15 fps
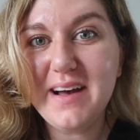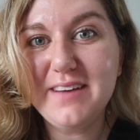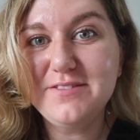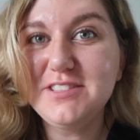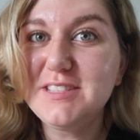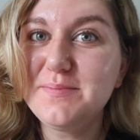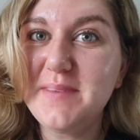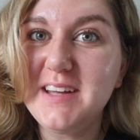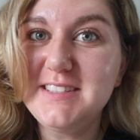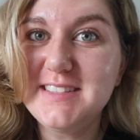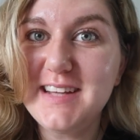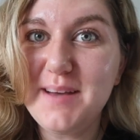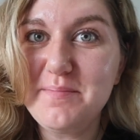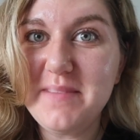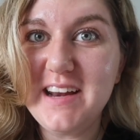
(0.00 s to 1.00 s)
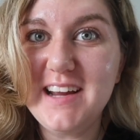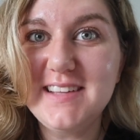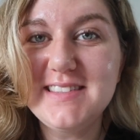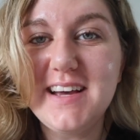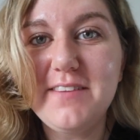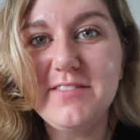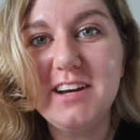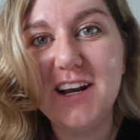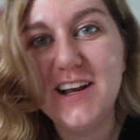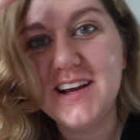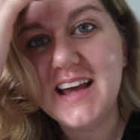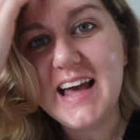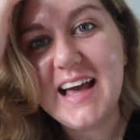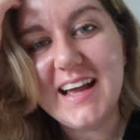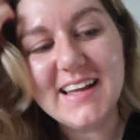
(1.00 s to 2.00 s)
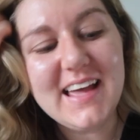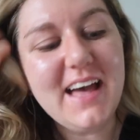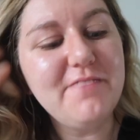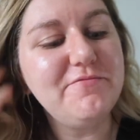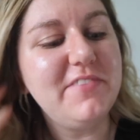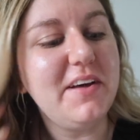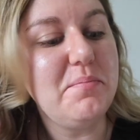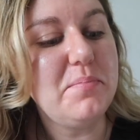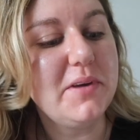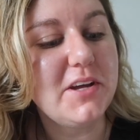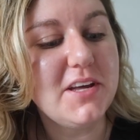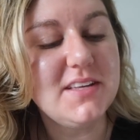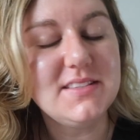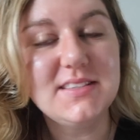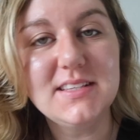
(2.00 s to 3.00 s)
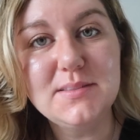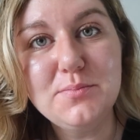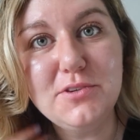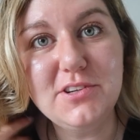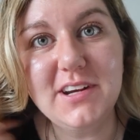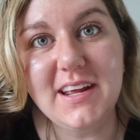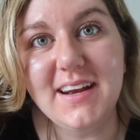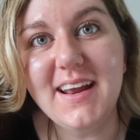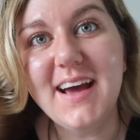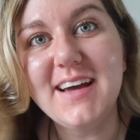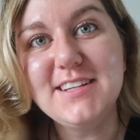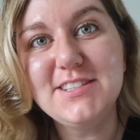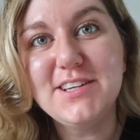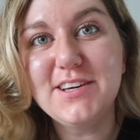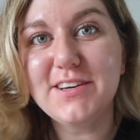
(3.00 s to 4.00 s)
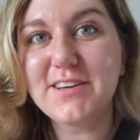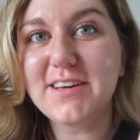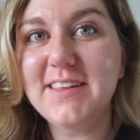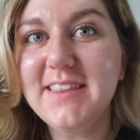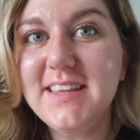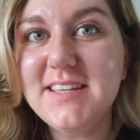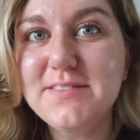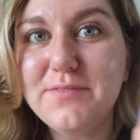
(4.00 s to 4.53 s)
I've just spent 10 minutes having a look at Canva because this morning I took this